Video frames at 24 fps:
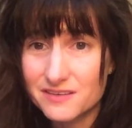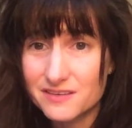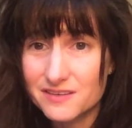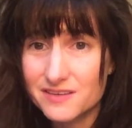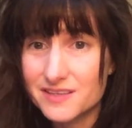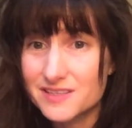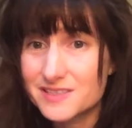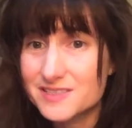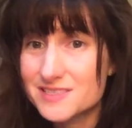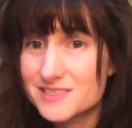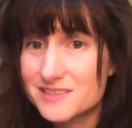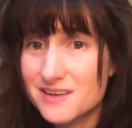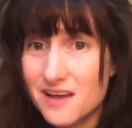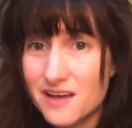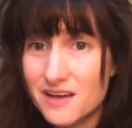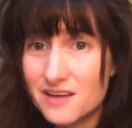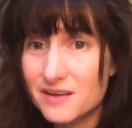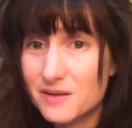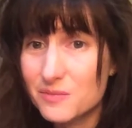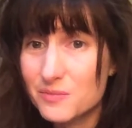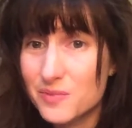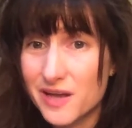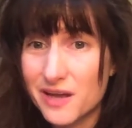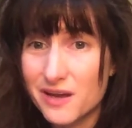It's not
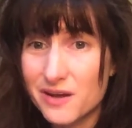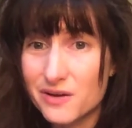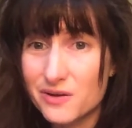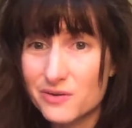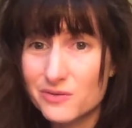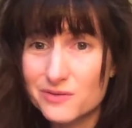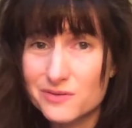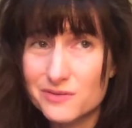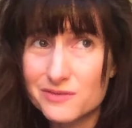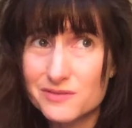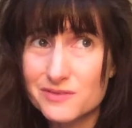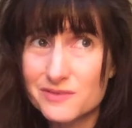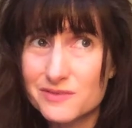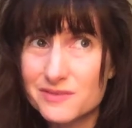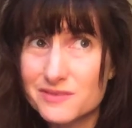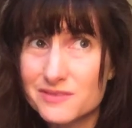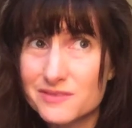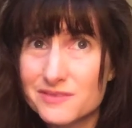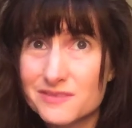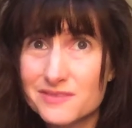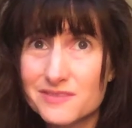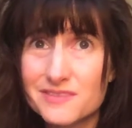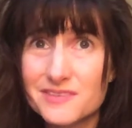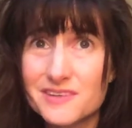about
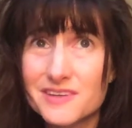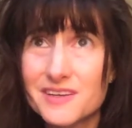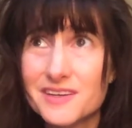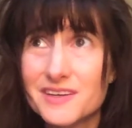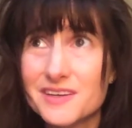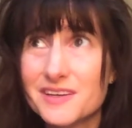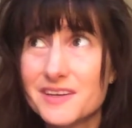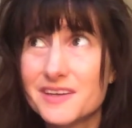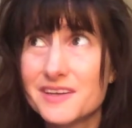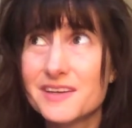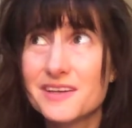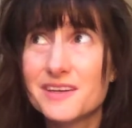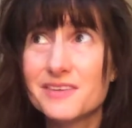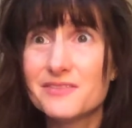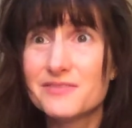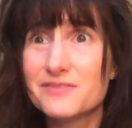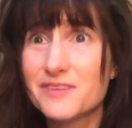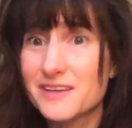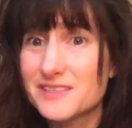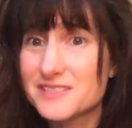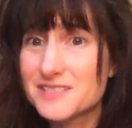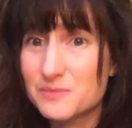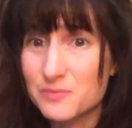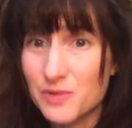
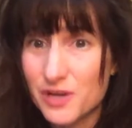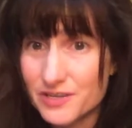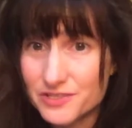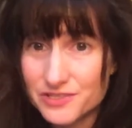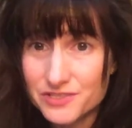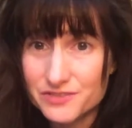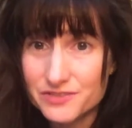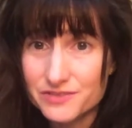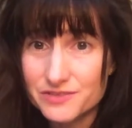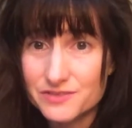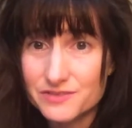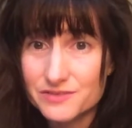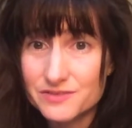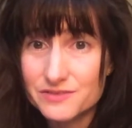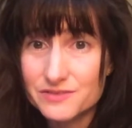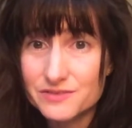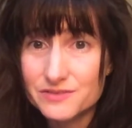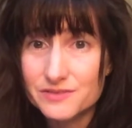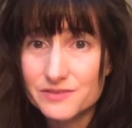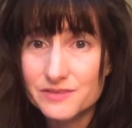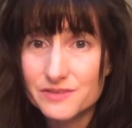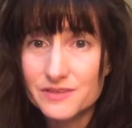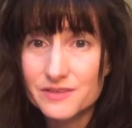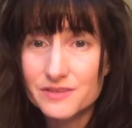fancy postures.
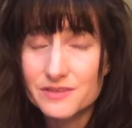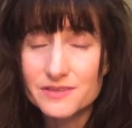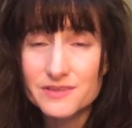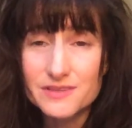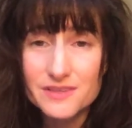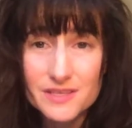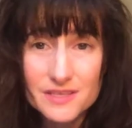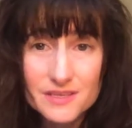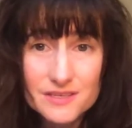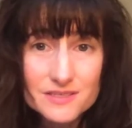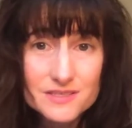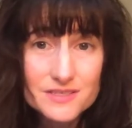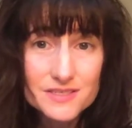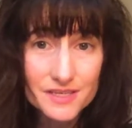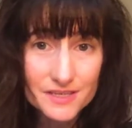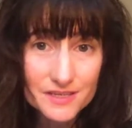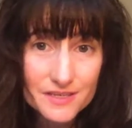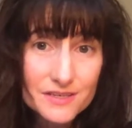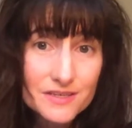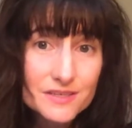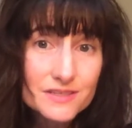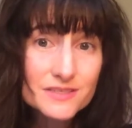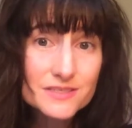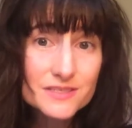This
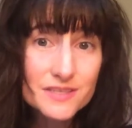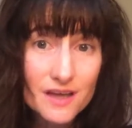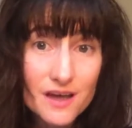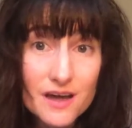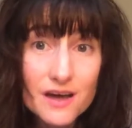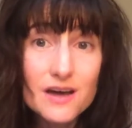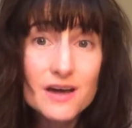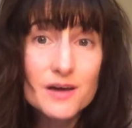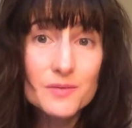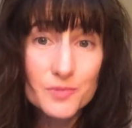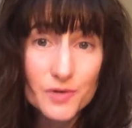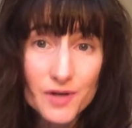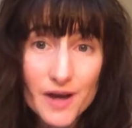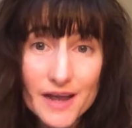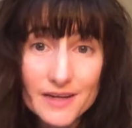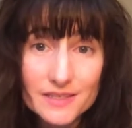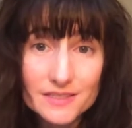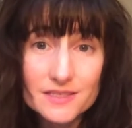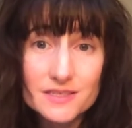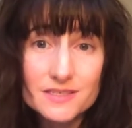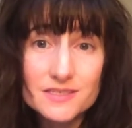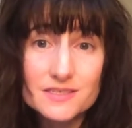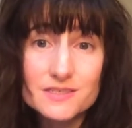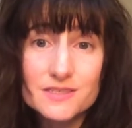is a
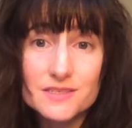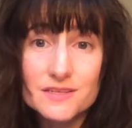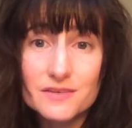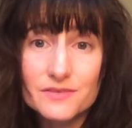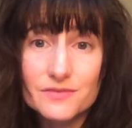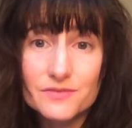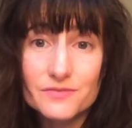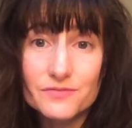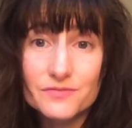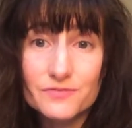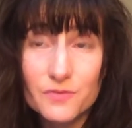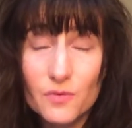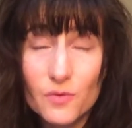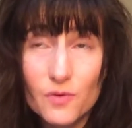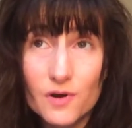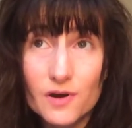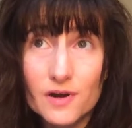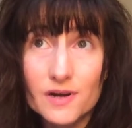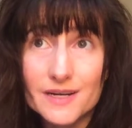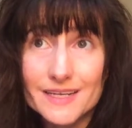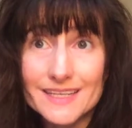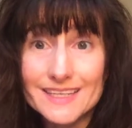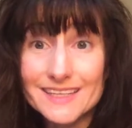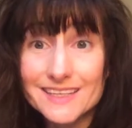practice
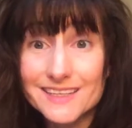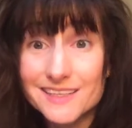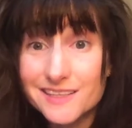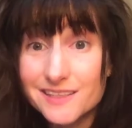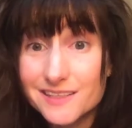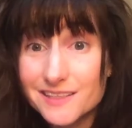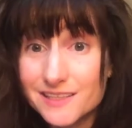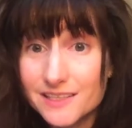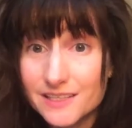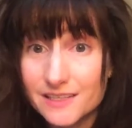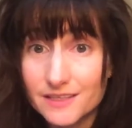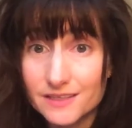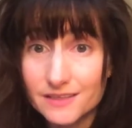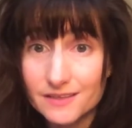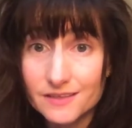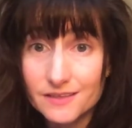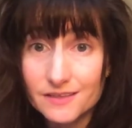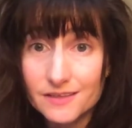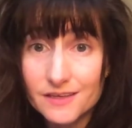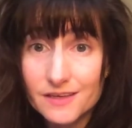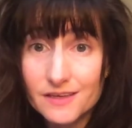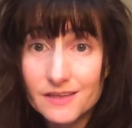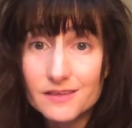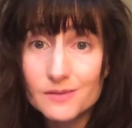for healing
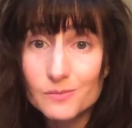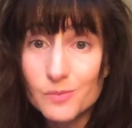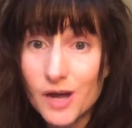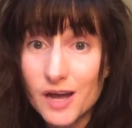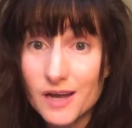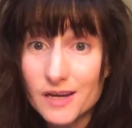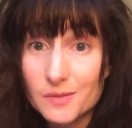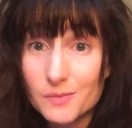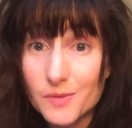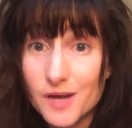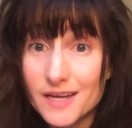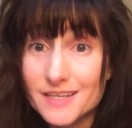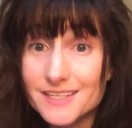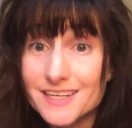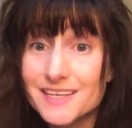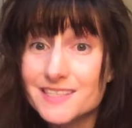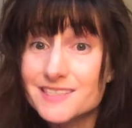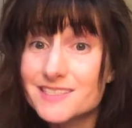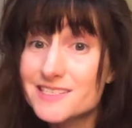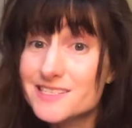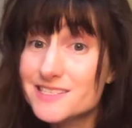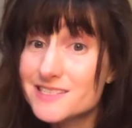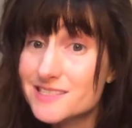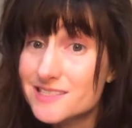the body mind
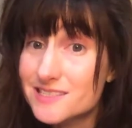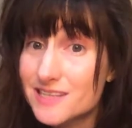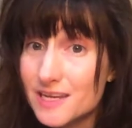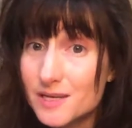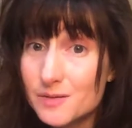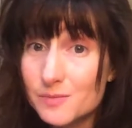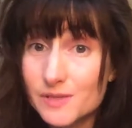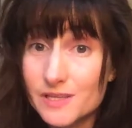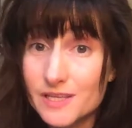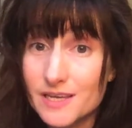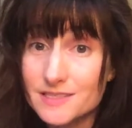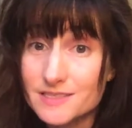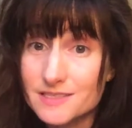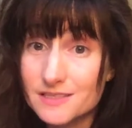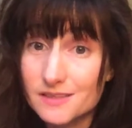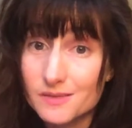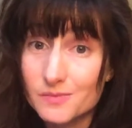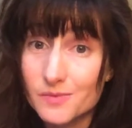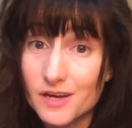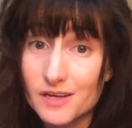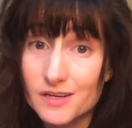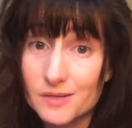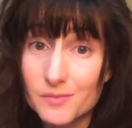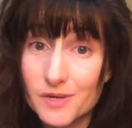and stabilizing the
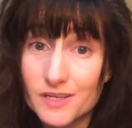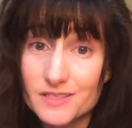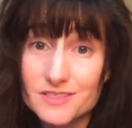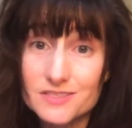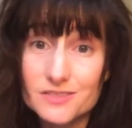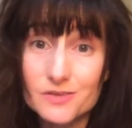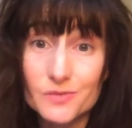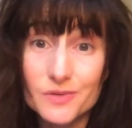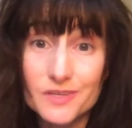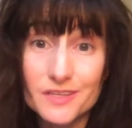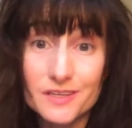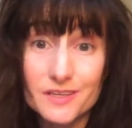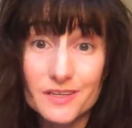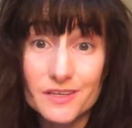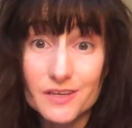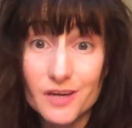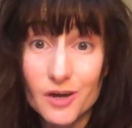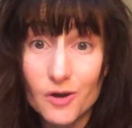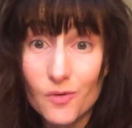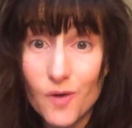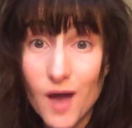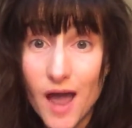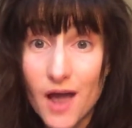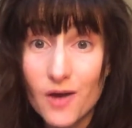body mind so we can
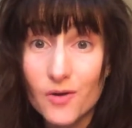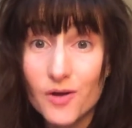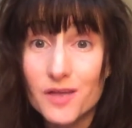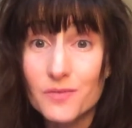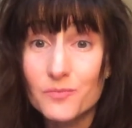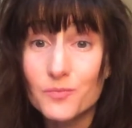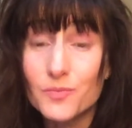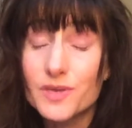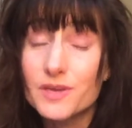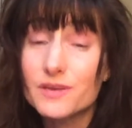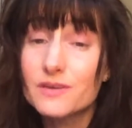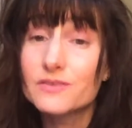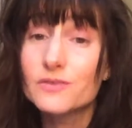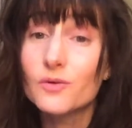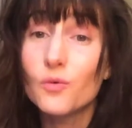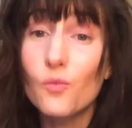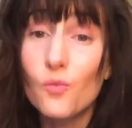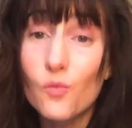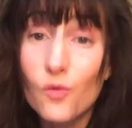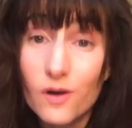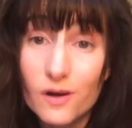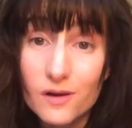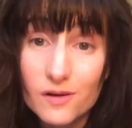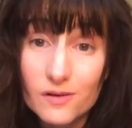go out and be in the
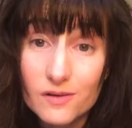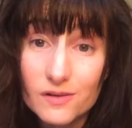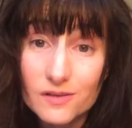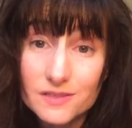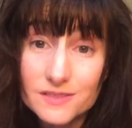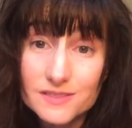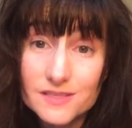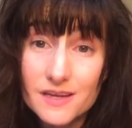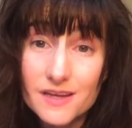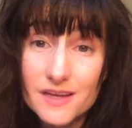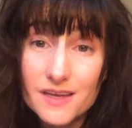world.